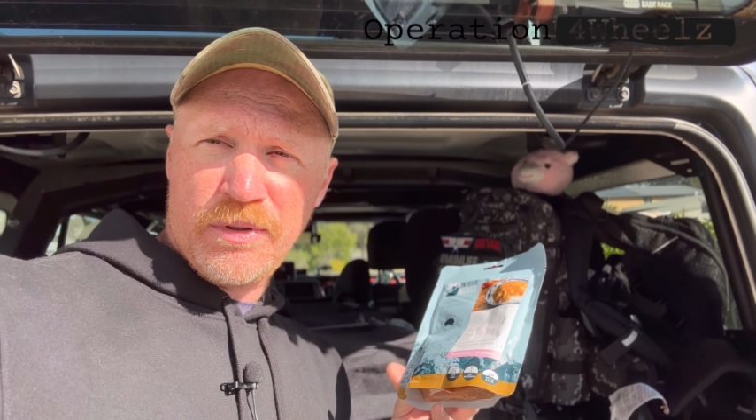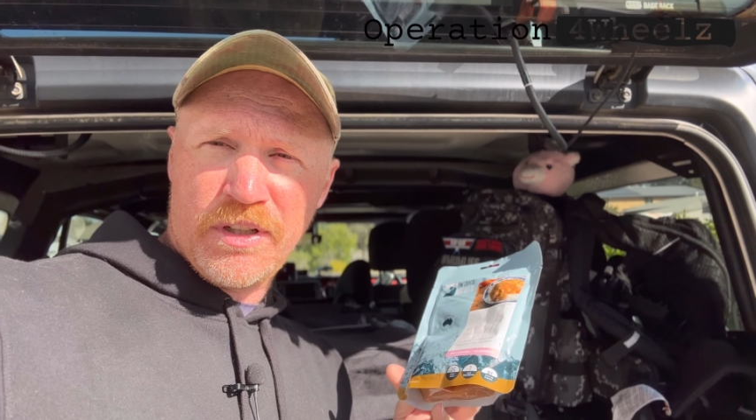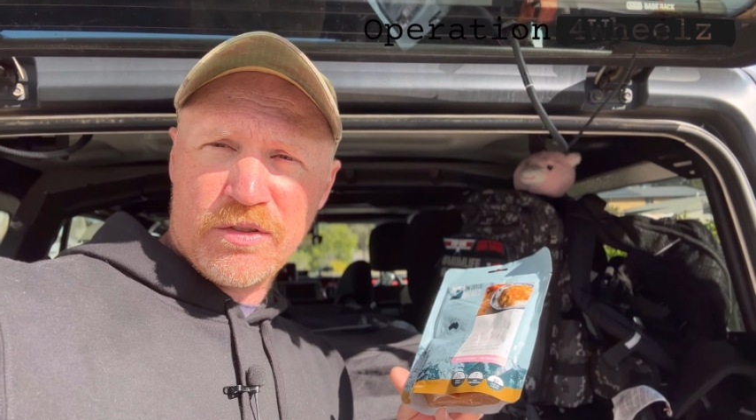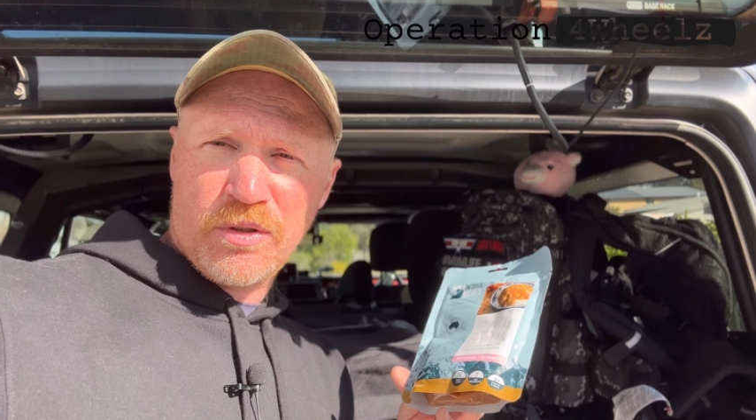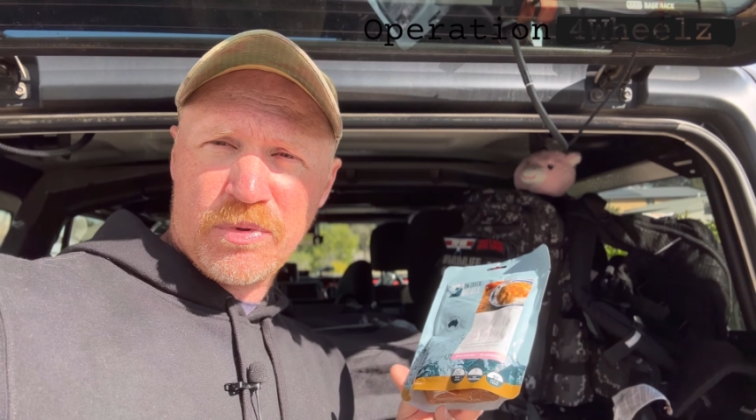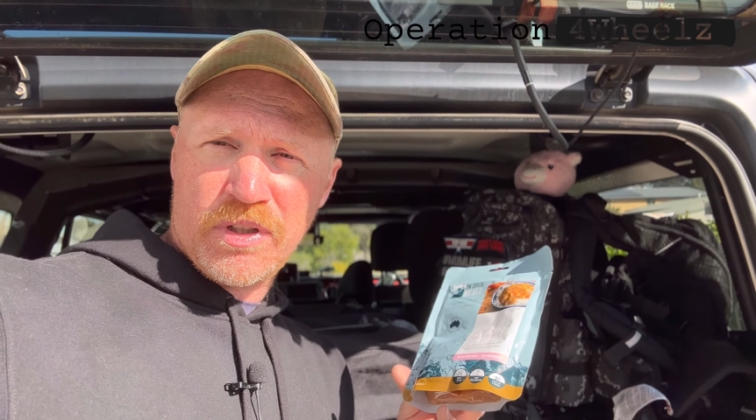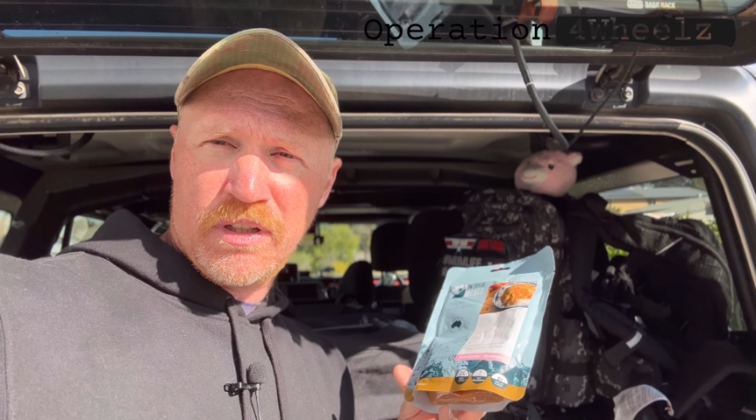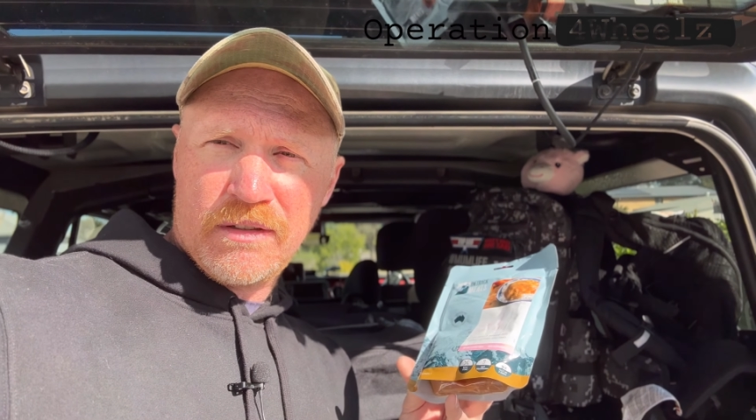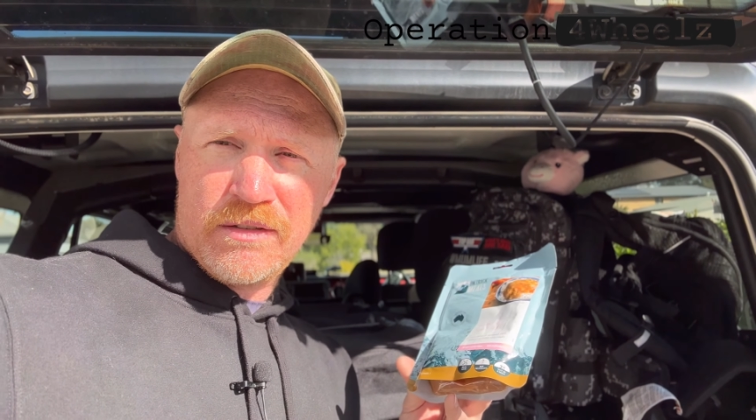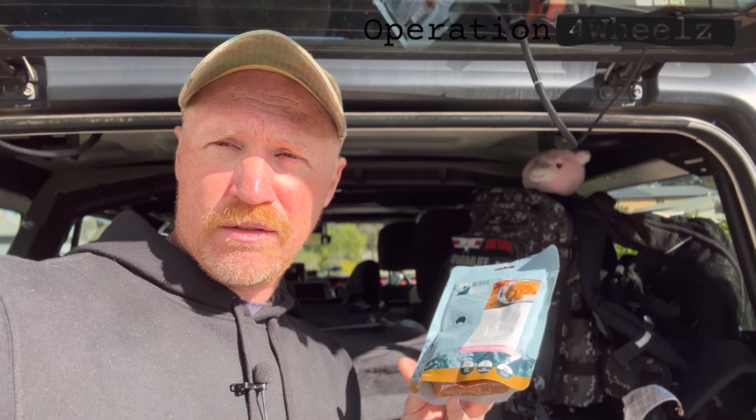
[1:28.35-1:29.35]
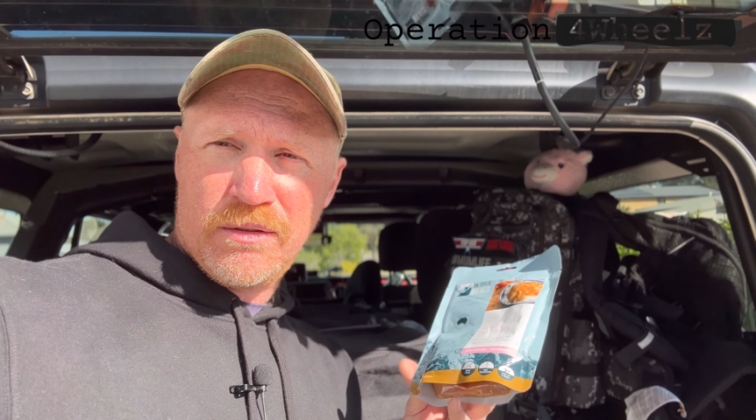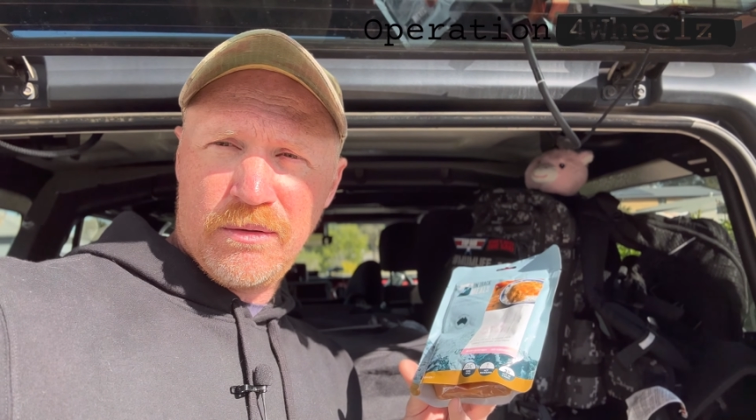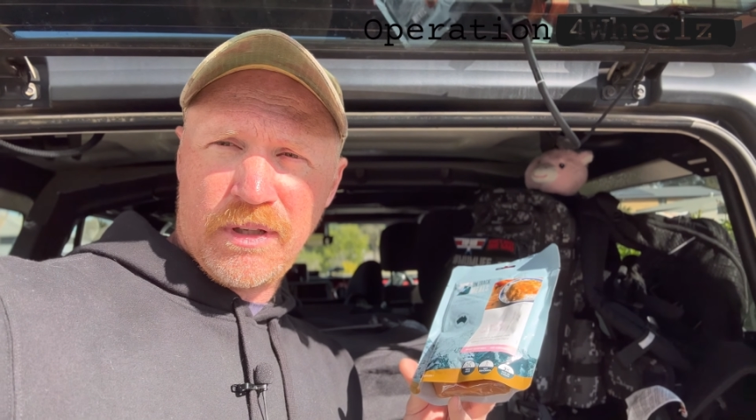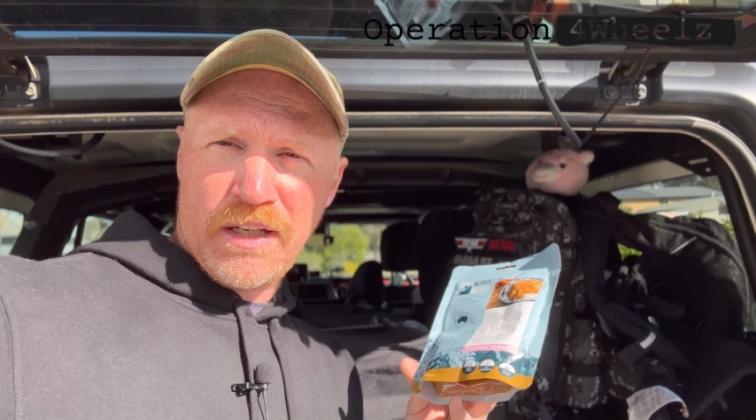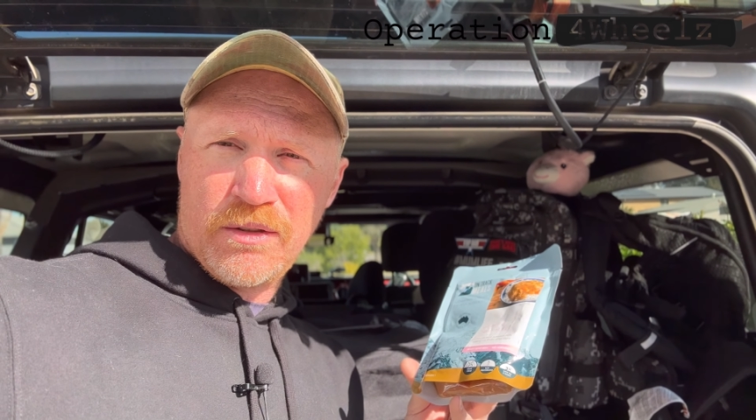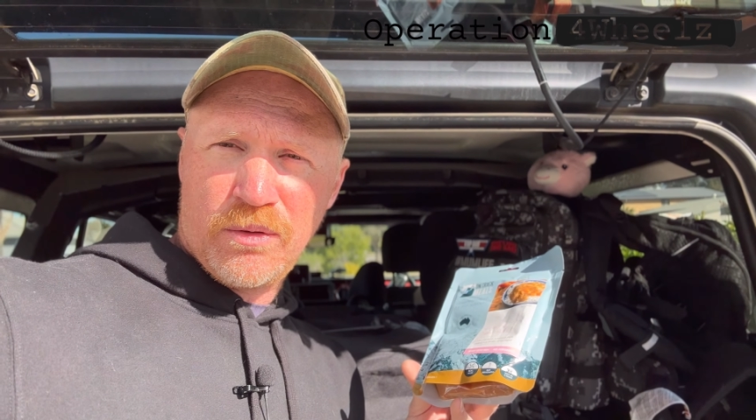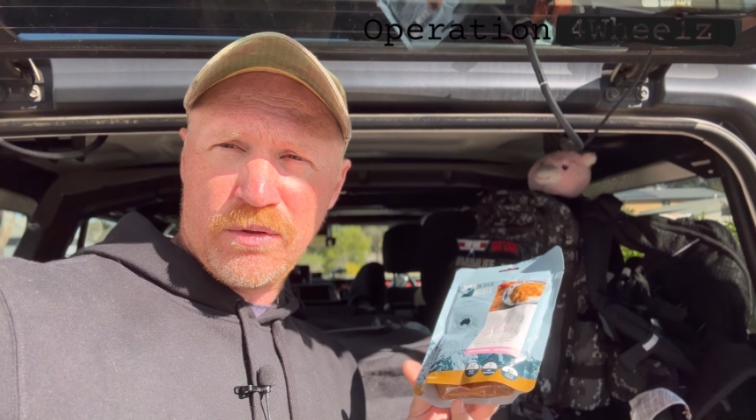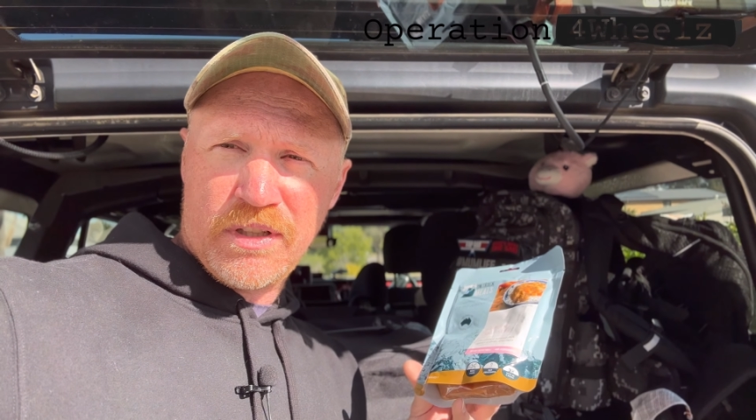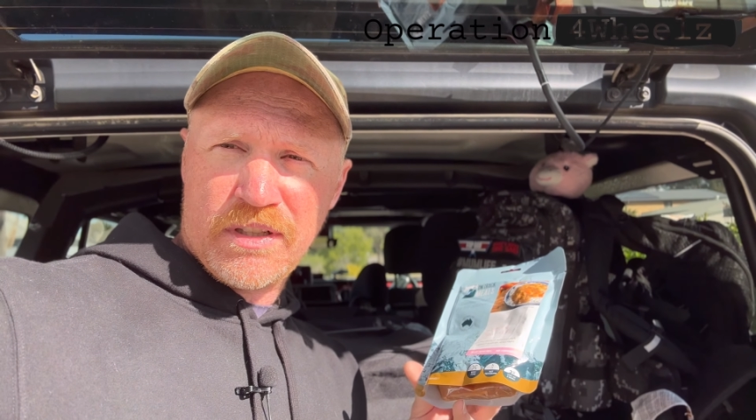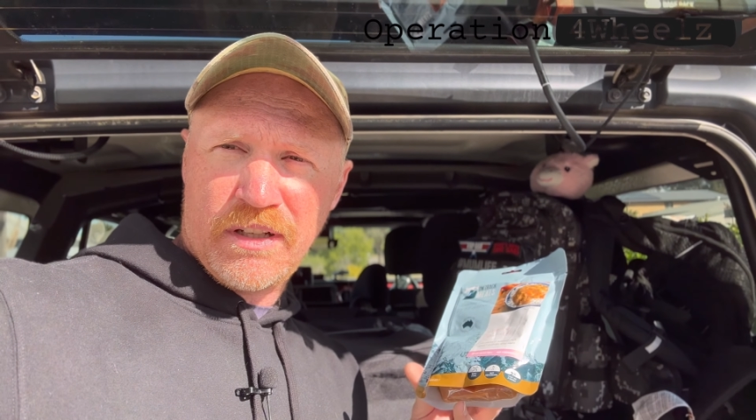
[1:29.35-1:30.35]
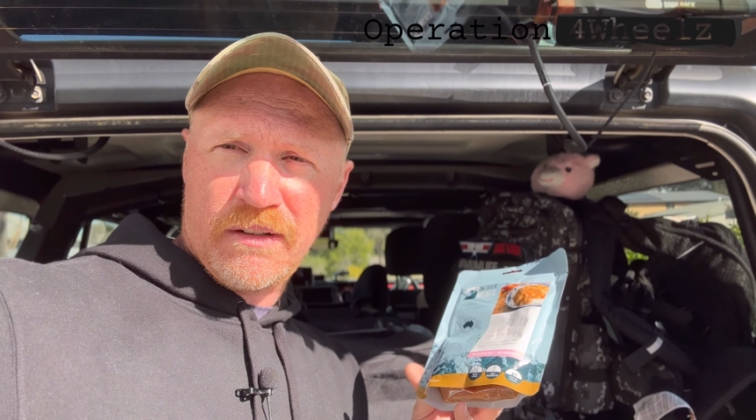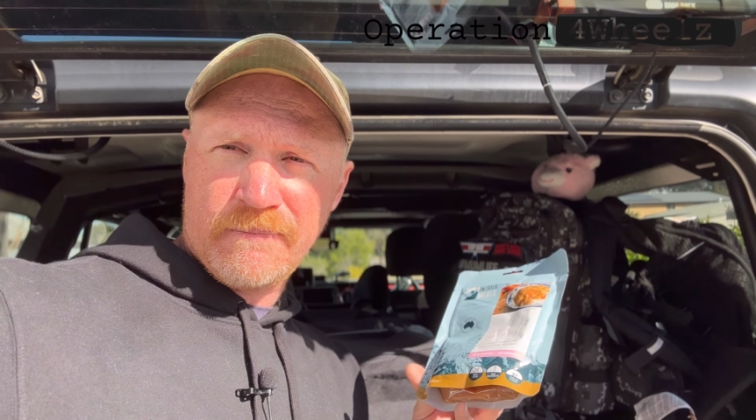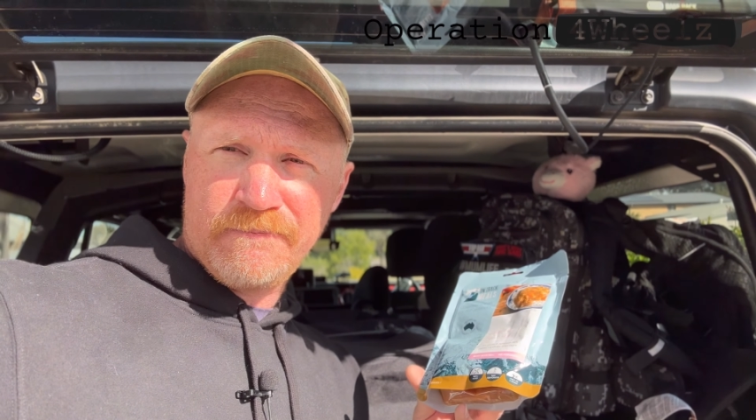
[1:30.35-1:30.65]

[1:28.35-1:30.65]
in the description to get your discount.